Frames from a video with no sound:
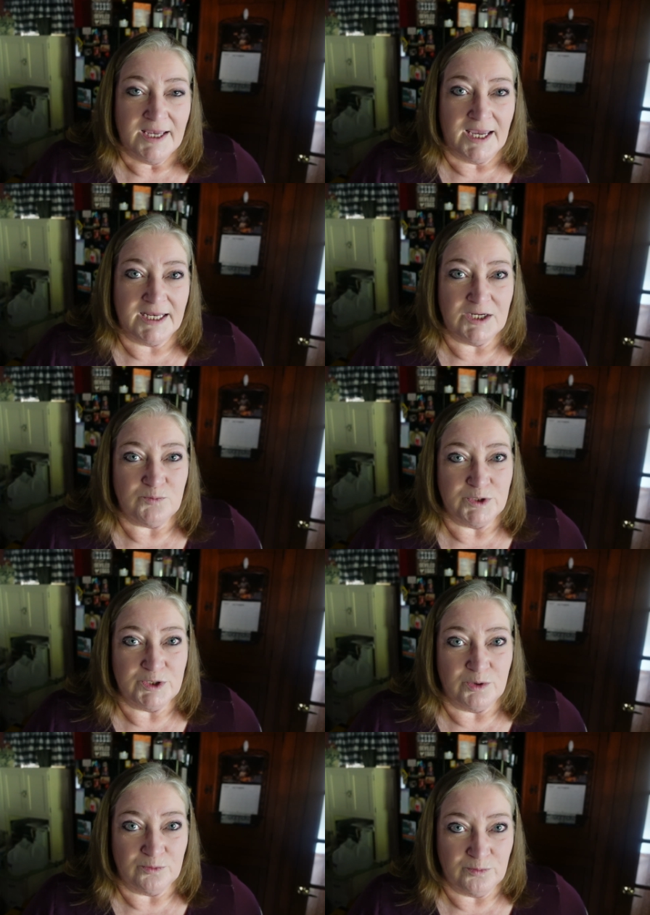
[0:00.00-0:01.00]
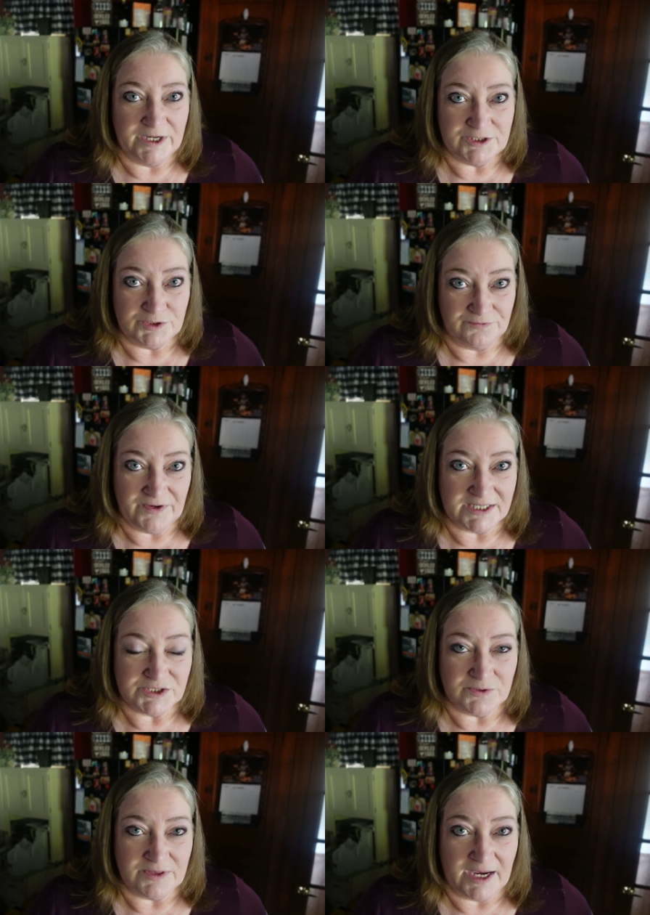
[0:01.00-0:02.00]
and it would render
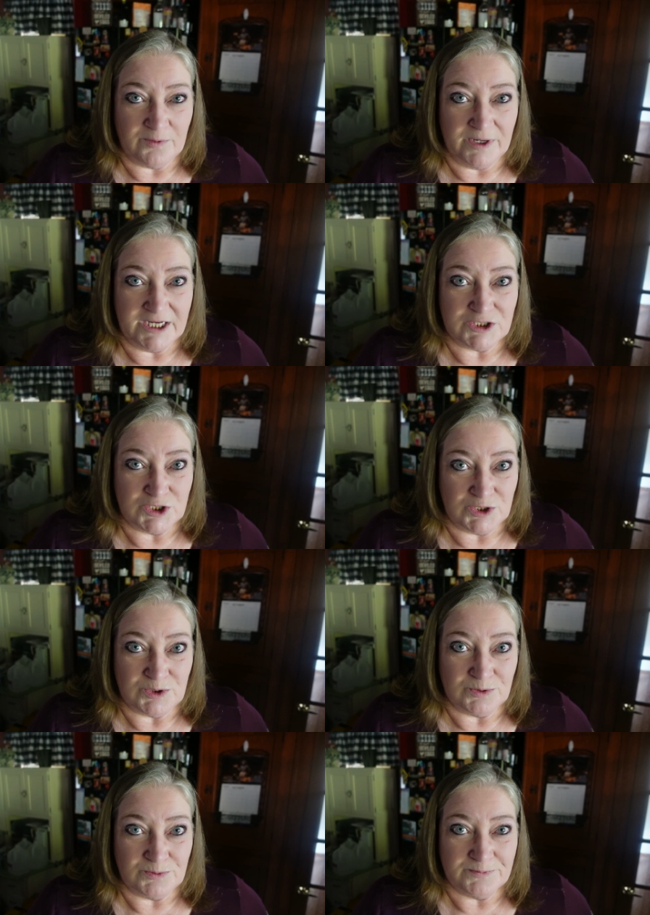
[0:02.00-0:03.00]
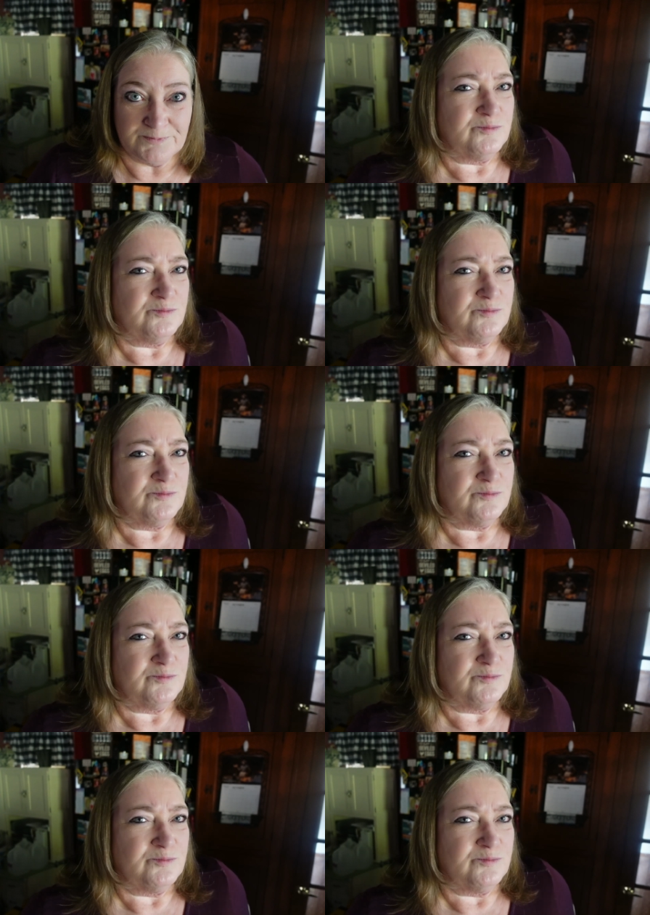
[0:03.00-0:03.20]
faster that way too.